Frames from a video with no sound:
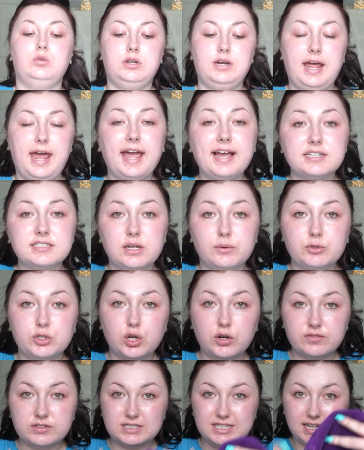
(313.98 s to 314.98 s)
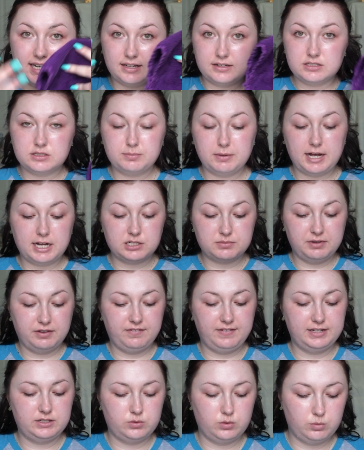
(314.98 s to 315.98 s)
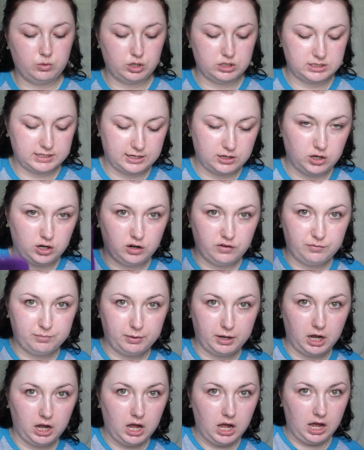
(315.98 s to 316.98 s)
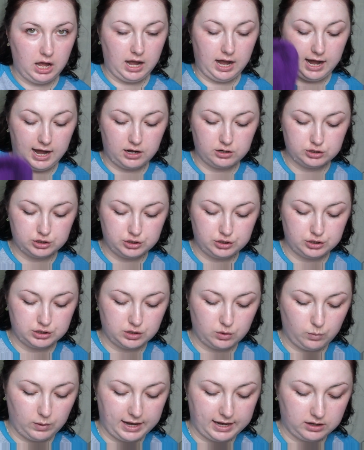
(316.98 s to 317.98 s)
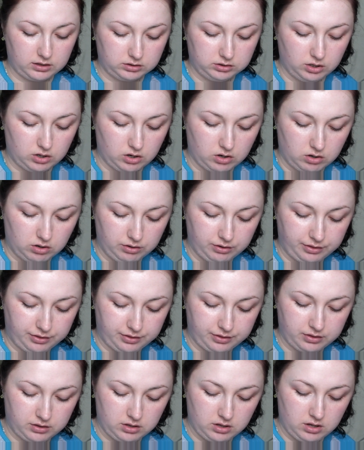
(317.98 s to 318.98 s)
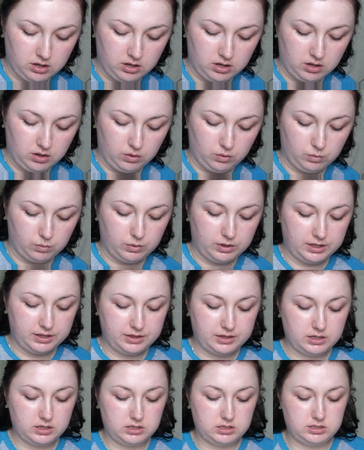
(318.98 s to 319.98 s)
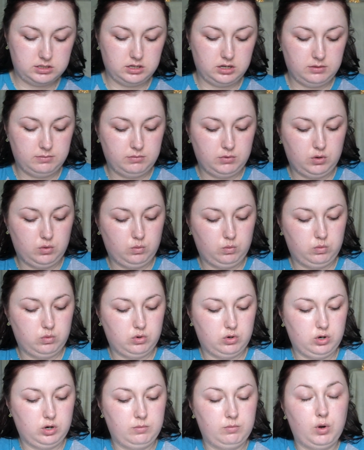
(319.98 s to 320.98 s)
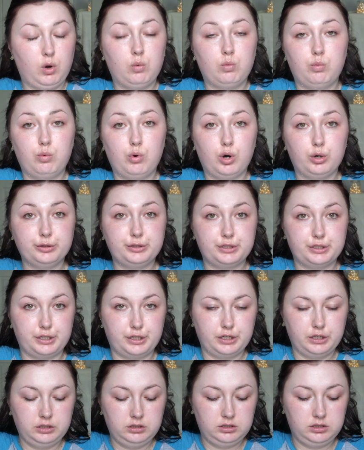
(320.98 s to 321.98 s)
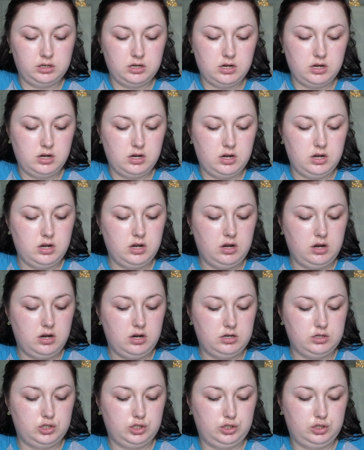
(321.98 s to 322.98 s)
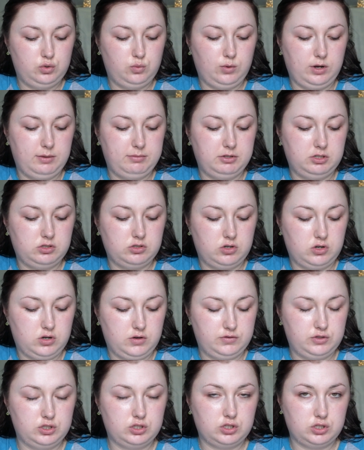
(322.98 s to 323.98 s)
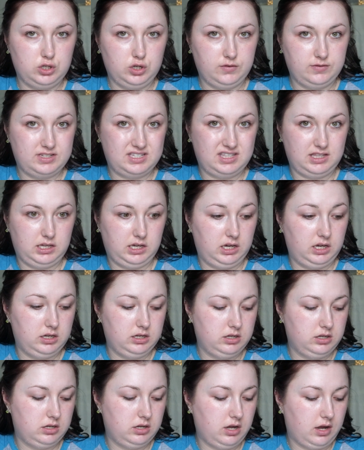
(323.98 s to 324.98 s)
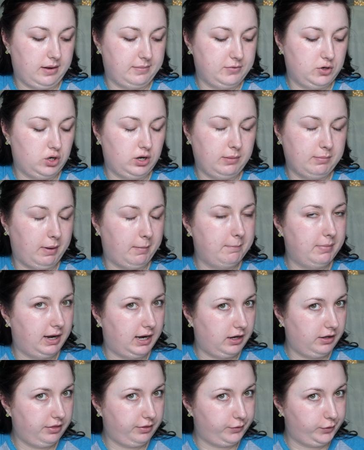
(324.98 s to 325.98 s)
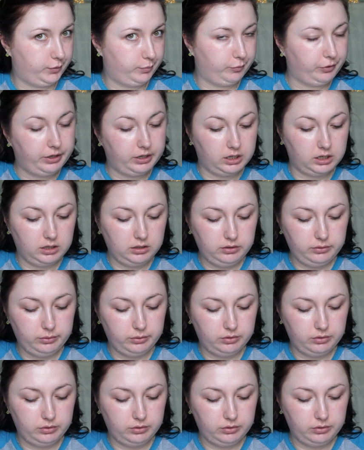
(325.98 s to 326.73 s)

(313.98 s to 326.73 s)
next I would obviously kind of splash my face with water to get it off, but I'll just use a wet cloth with some warm water just to wipe this off, just because obviously I'm not in my bathroom right now.